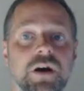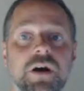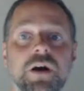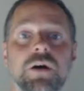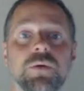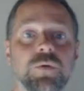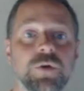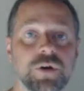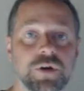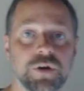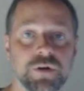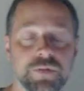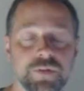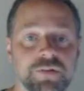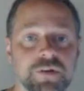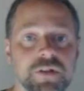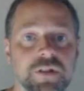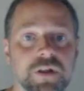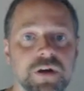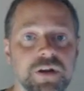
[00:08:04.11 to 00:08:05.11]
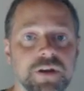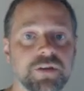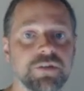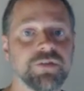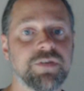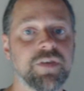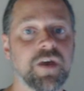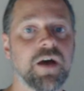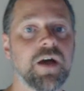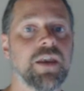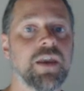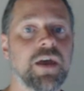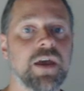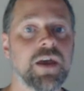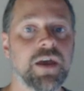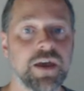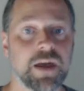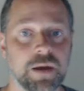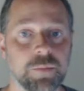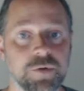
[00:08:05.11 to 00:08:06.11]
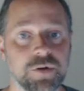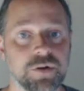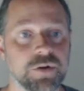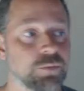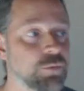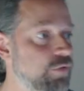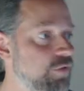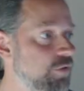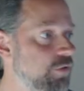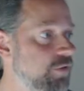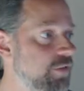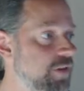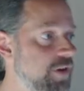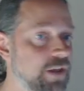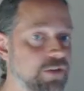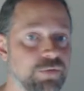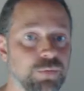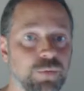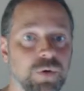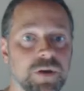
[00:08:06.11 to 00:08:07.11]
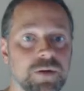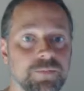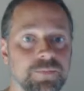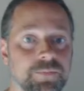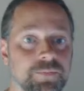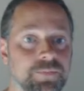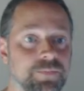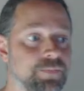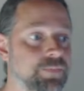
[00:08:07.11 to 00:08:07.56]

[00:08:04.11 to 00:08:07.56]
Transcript: our work on this collider is done and we can move on to the next one.